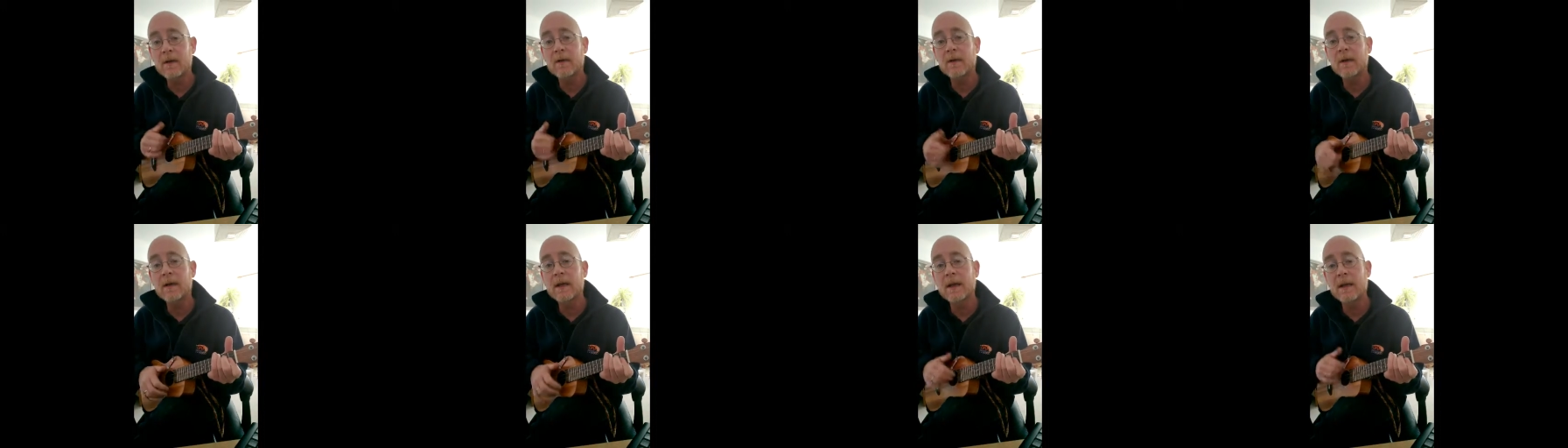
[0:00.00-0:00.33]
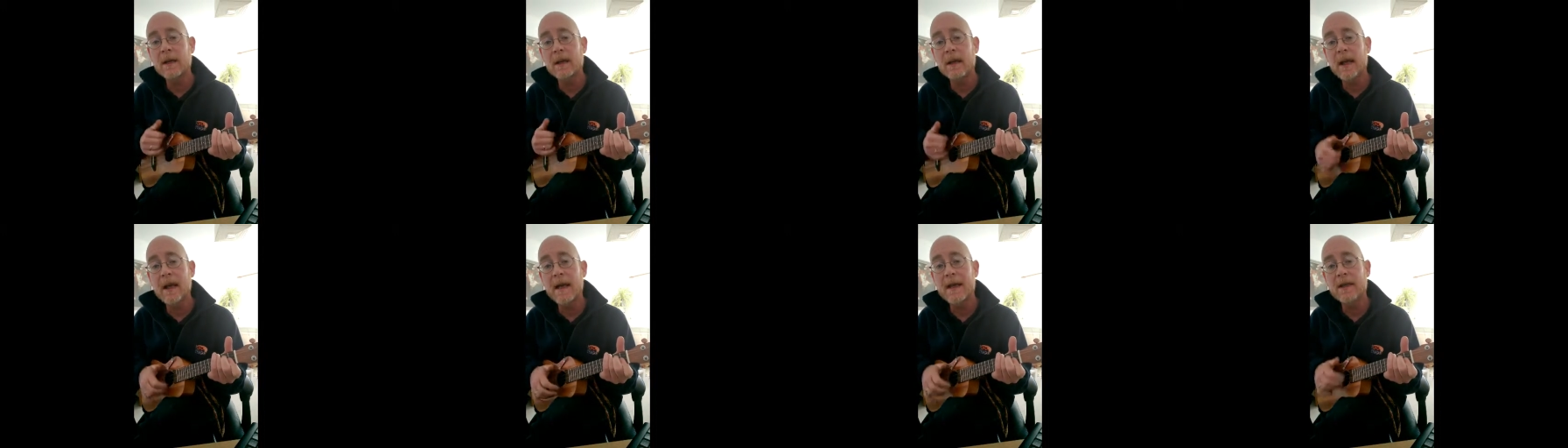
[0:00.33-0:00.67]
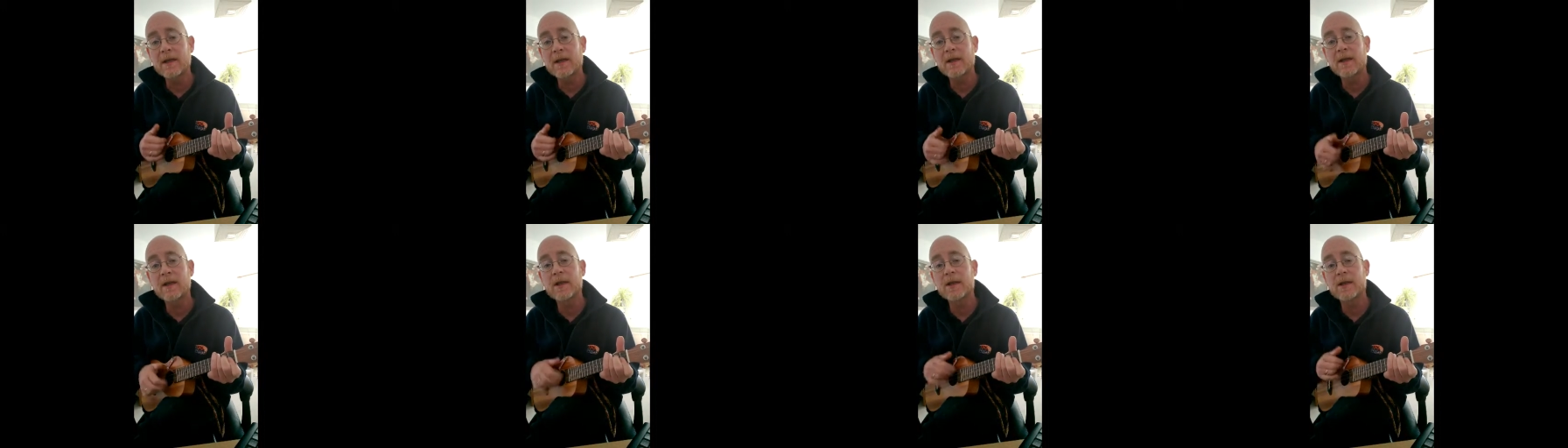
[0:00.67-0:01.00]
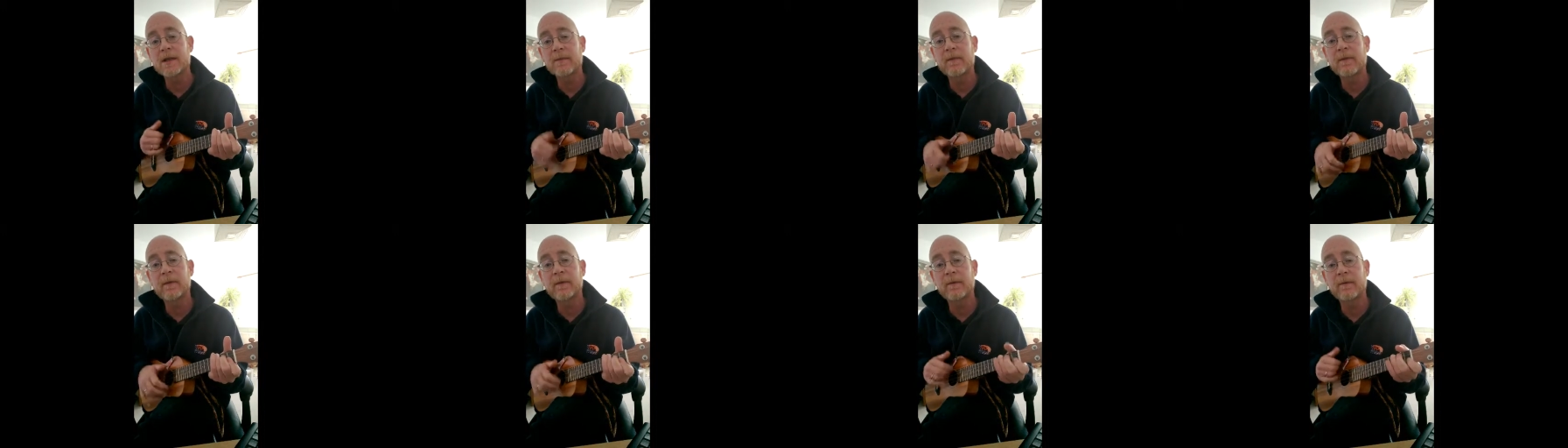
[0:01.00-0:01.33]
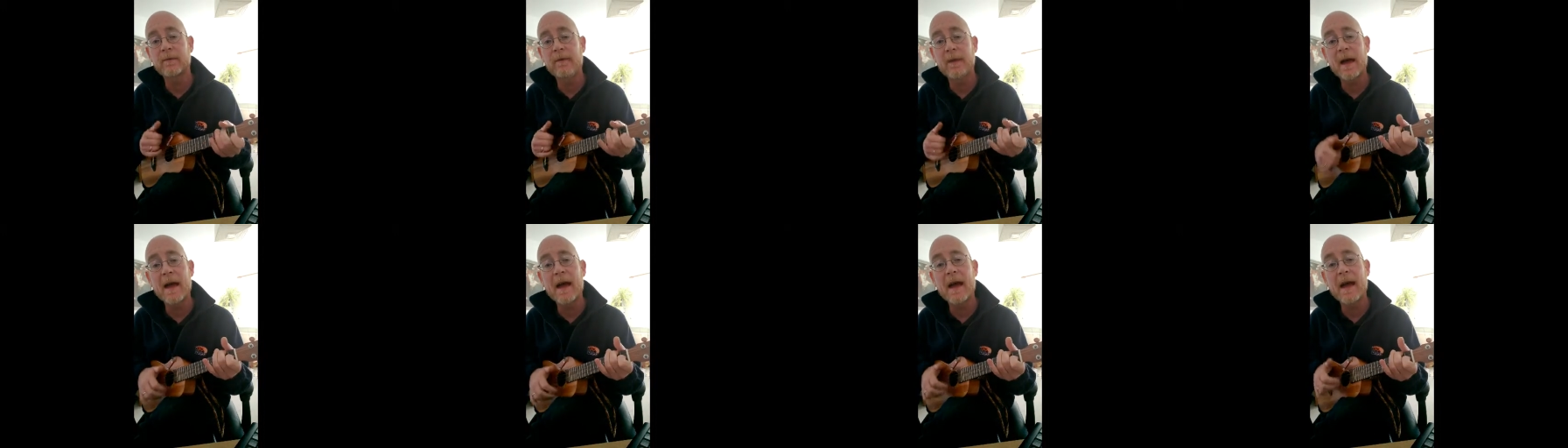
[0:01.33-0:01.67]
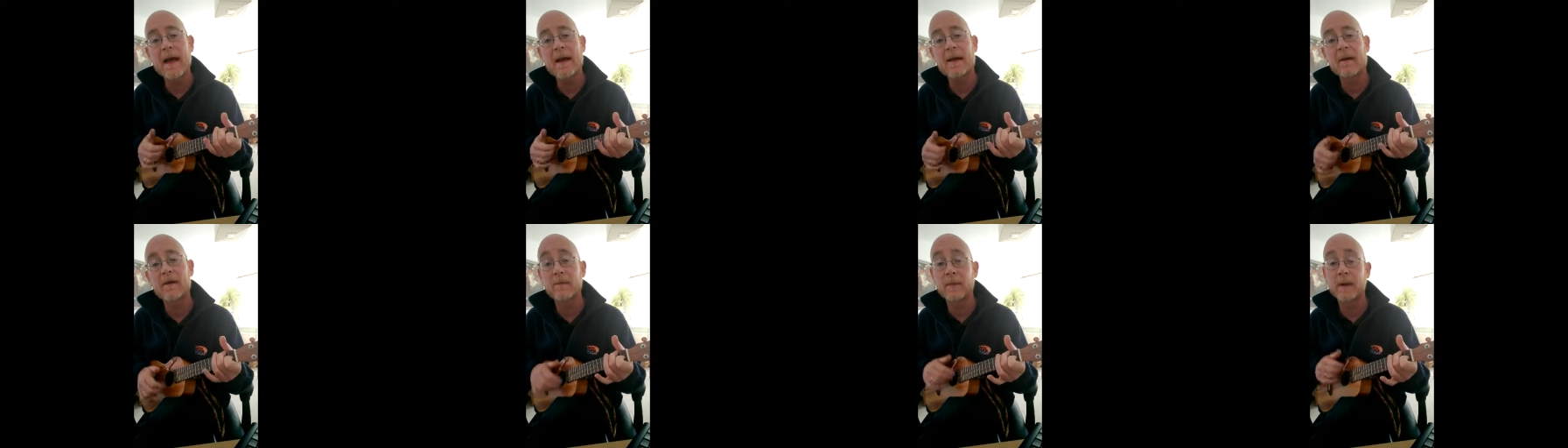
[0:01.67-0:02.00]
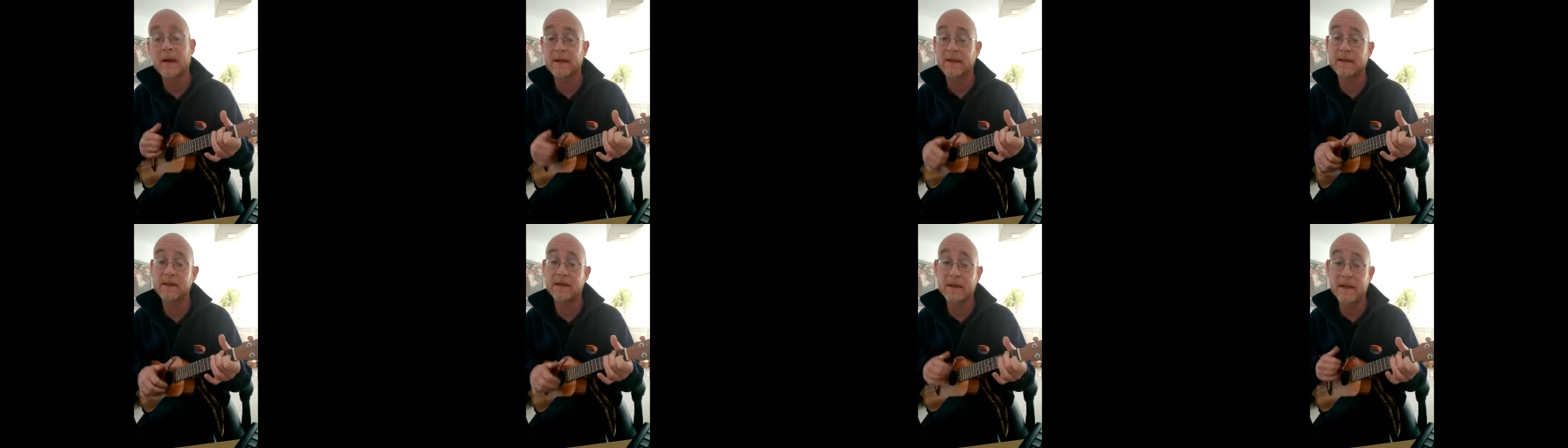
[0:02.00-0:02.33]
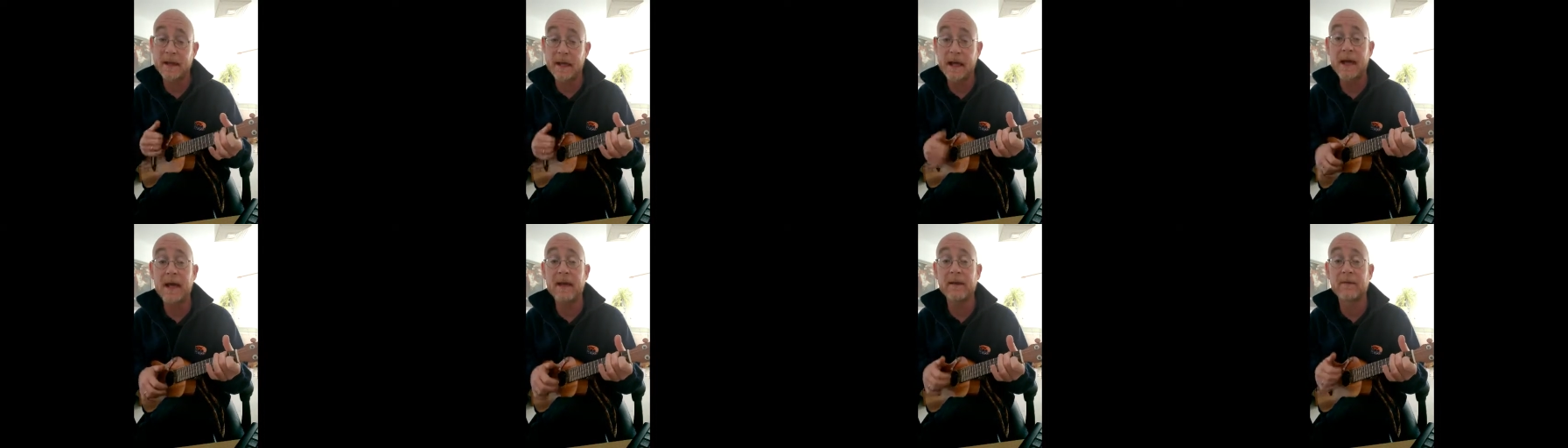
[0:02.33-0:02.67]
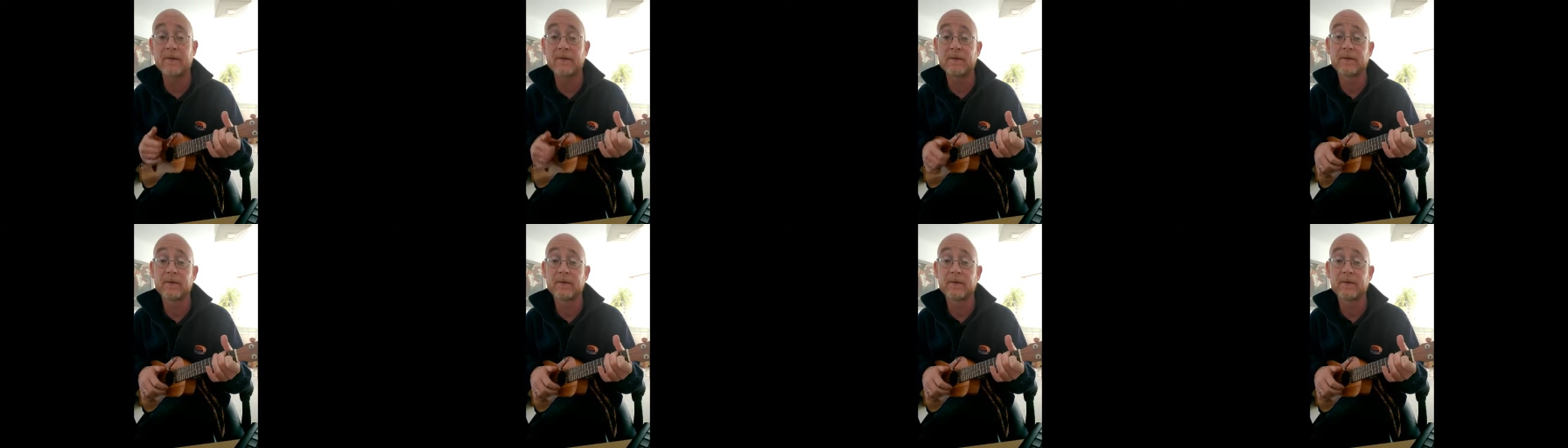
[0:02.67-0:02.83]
well, that's just profound. Back to the F,